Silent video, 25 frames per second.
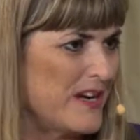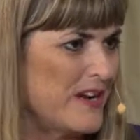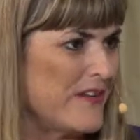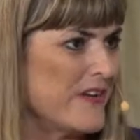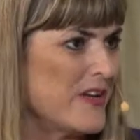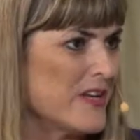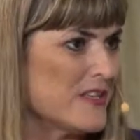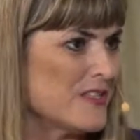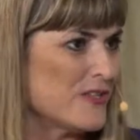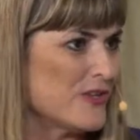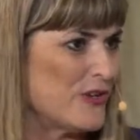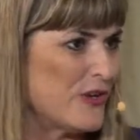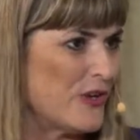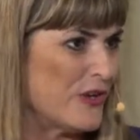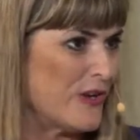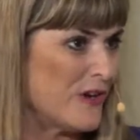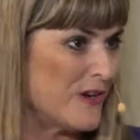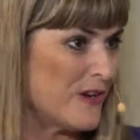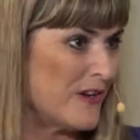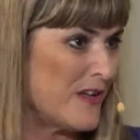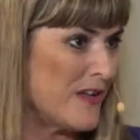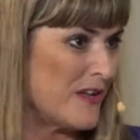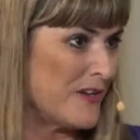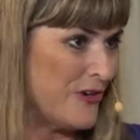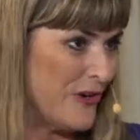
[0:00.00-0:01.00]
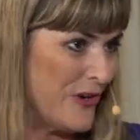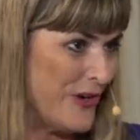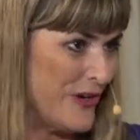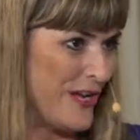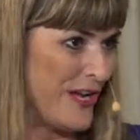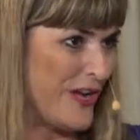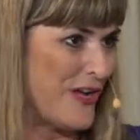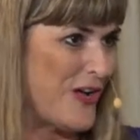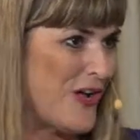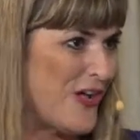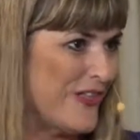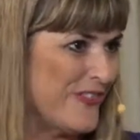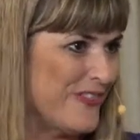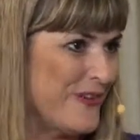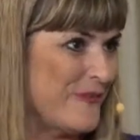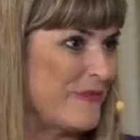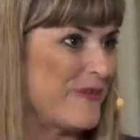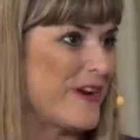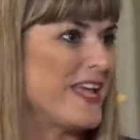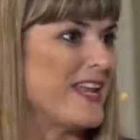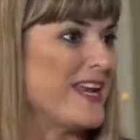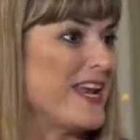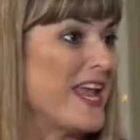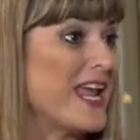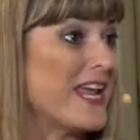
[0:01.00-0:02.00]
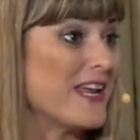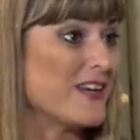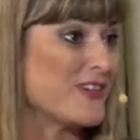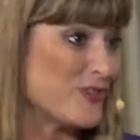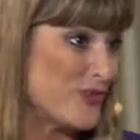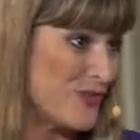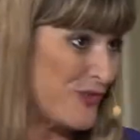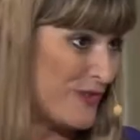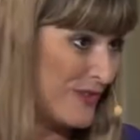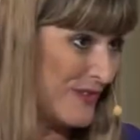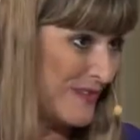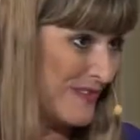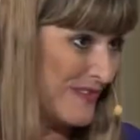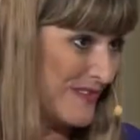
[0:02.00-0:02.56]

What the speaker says: I've also heard it called the red angel.